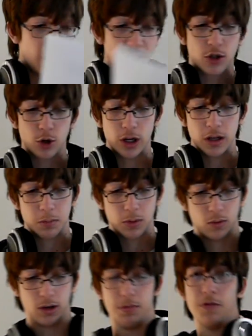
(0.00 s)
In short,
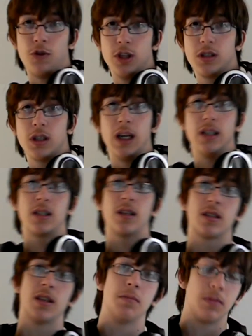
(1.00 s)
Wilberforce changed
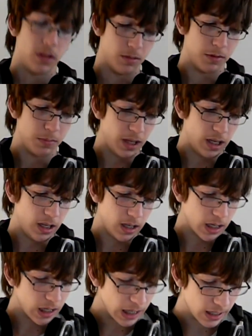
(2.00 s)
as a human being,
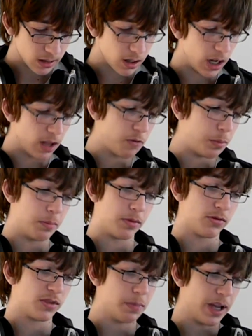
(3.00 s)
and a lot of
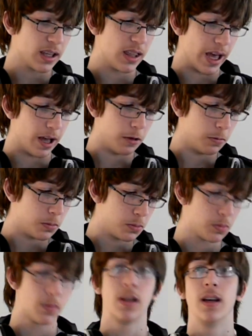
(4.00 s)
people respect that,
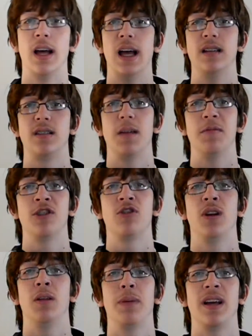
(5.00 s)
as
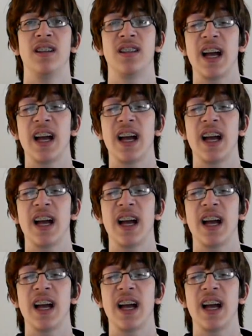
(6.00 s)
demonstrated by the